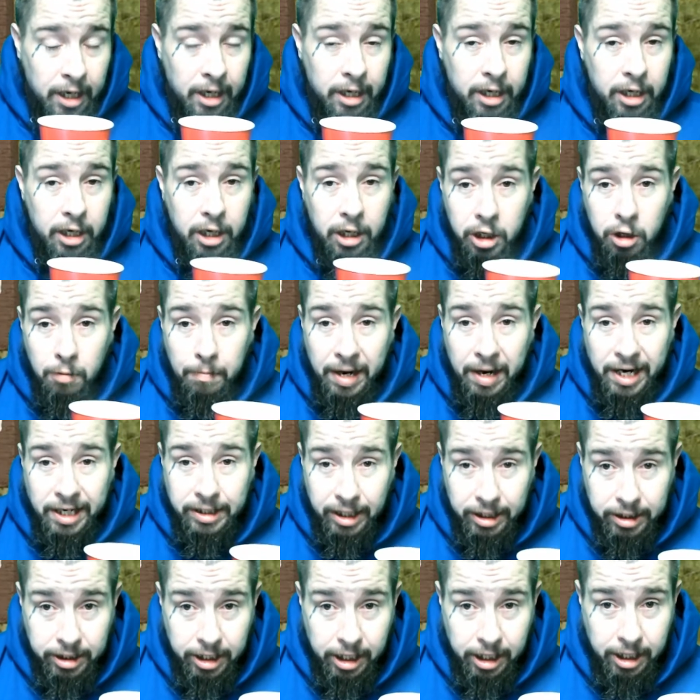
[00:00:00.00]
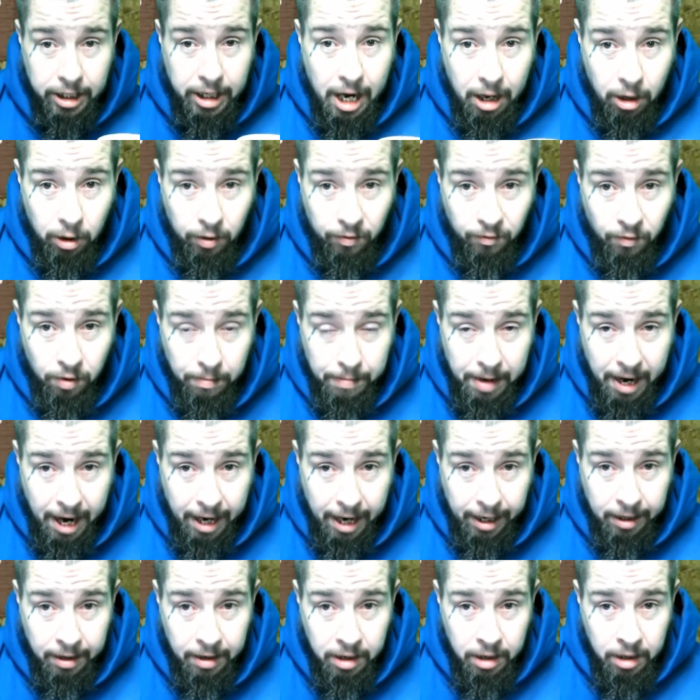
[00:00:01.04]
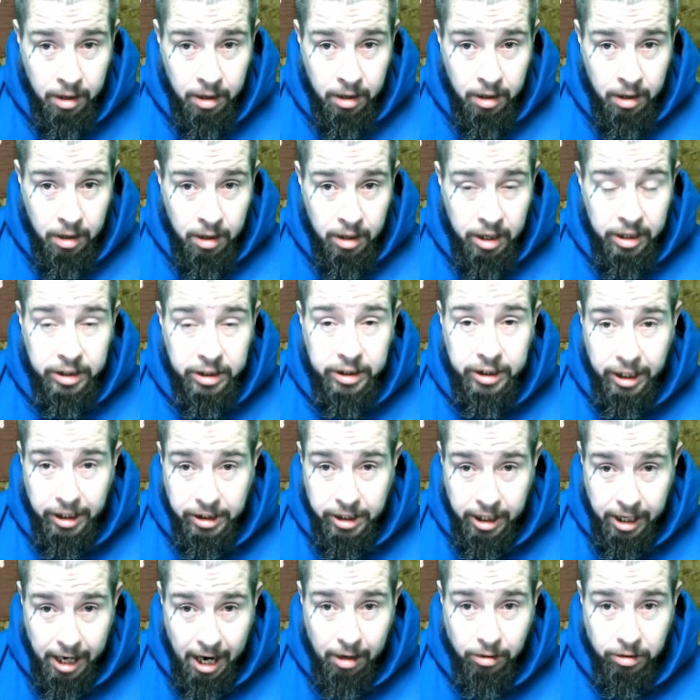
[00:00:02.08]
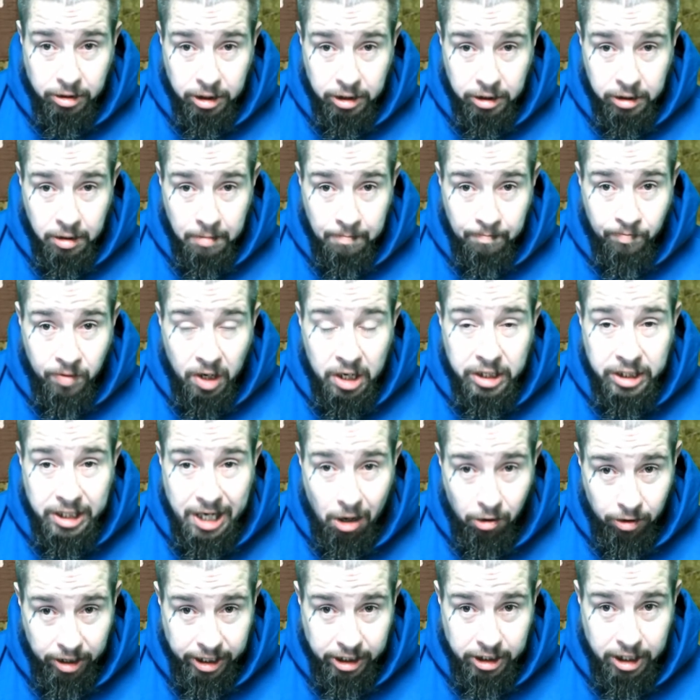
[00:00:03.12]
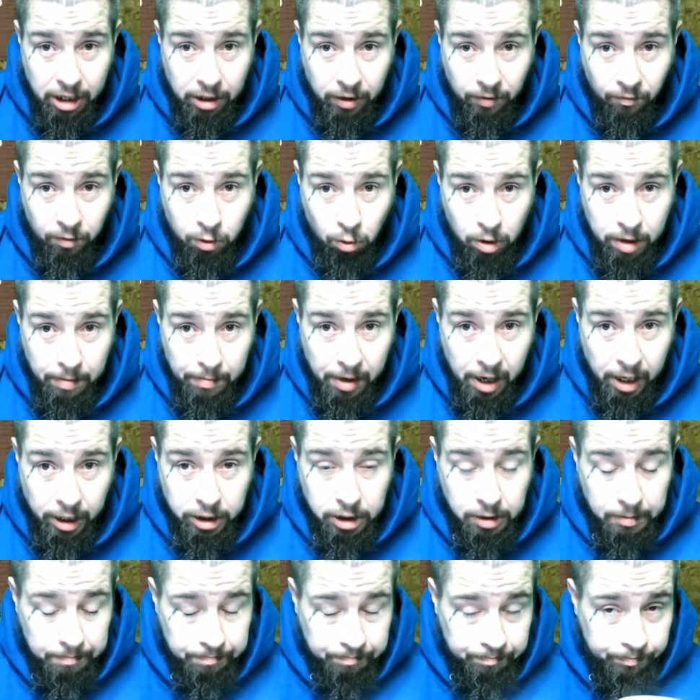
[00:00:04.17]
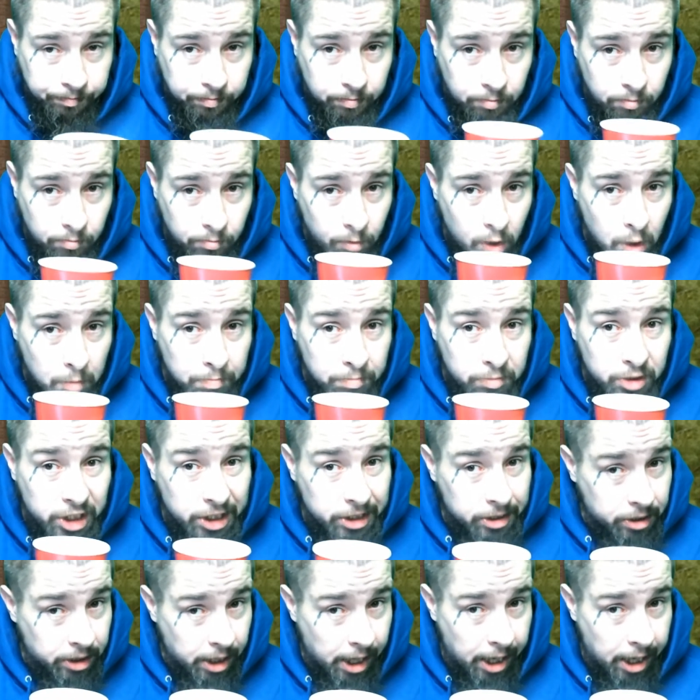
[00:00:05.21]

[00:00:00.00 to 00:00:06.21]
You pay $16 for the bag. It's 16 ounces. Sell each ounce for $3. I'm just saying.